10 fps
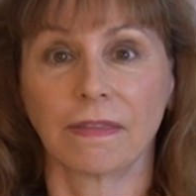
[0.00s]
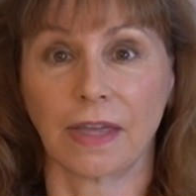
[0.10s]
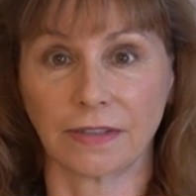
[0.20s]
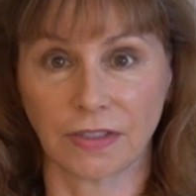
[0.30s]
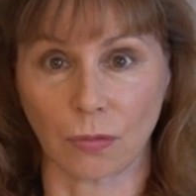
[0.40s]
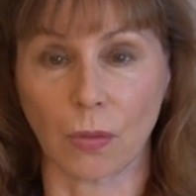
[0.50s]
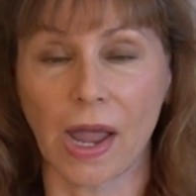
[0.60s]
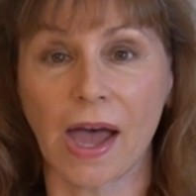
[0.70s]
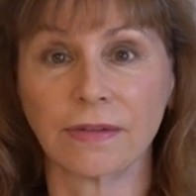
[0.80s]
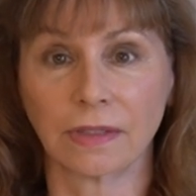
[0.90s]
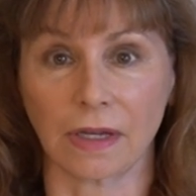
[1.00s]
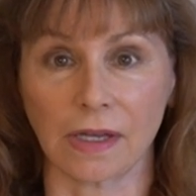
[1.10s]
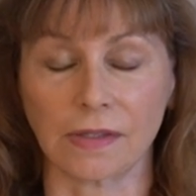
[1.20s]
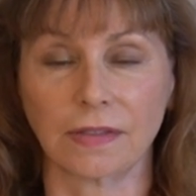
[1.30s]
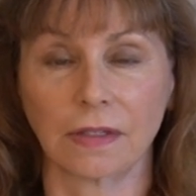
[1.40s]
that's around
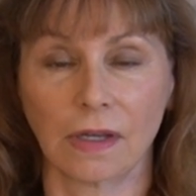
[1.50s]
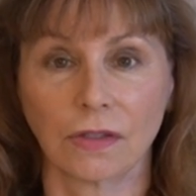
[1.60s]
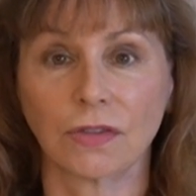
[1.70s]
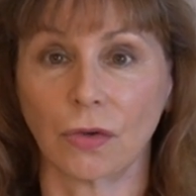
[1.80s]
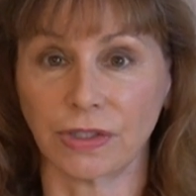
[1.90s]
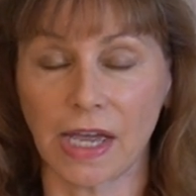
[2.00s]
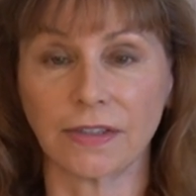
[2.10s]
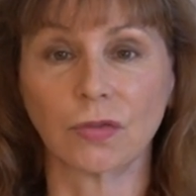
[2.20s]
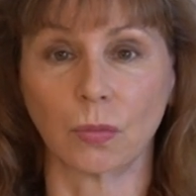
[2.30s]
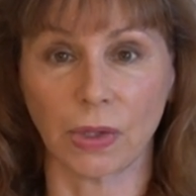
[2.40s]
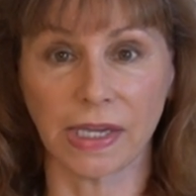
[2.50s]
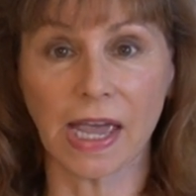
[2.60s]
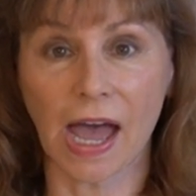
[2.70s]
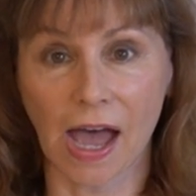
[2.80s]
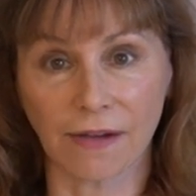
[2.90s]
us. So yes, we
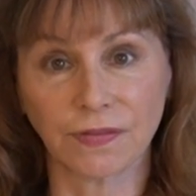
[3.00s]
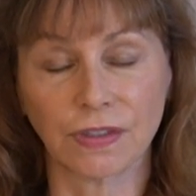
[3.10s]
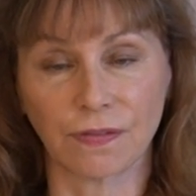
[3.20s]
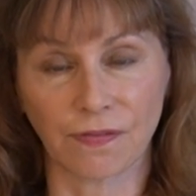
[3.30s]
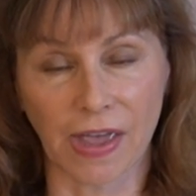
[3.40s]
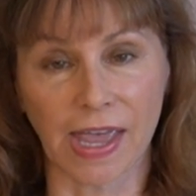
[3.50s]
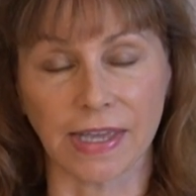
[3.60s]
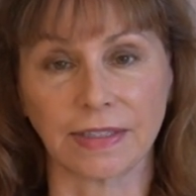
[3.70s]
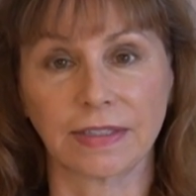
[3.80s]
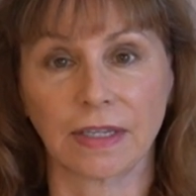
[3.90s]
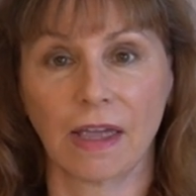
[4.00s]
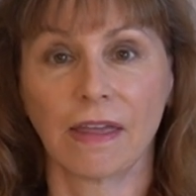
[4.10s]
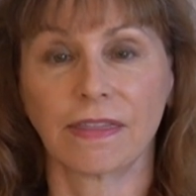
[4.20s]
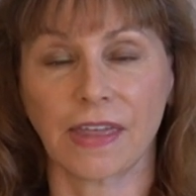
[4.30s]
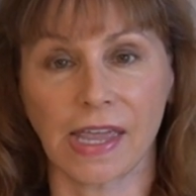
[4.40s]
have to face
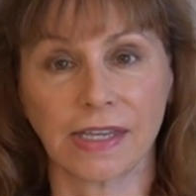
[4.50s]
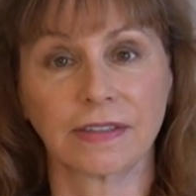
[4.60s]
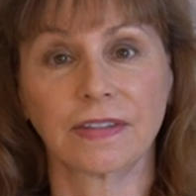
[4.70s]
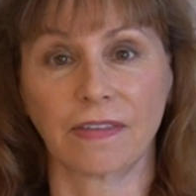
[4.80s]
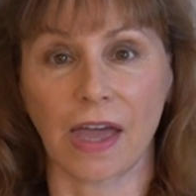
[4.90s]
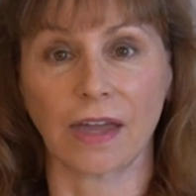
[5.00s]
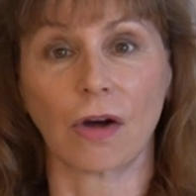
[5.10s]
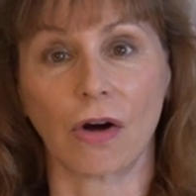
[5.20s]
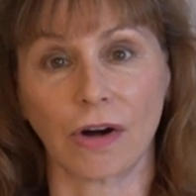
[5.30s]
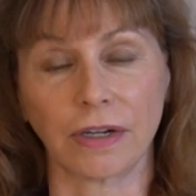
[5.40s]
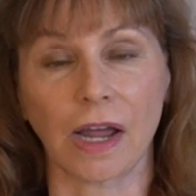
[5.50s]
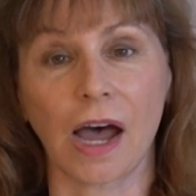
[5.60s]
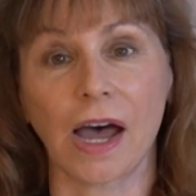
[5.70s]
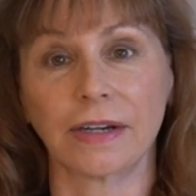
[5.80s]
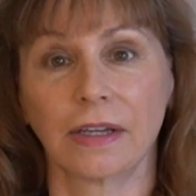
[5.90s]
things that are
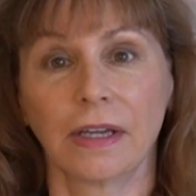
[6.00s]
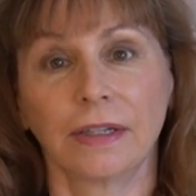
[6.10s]
not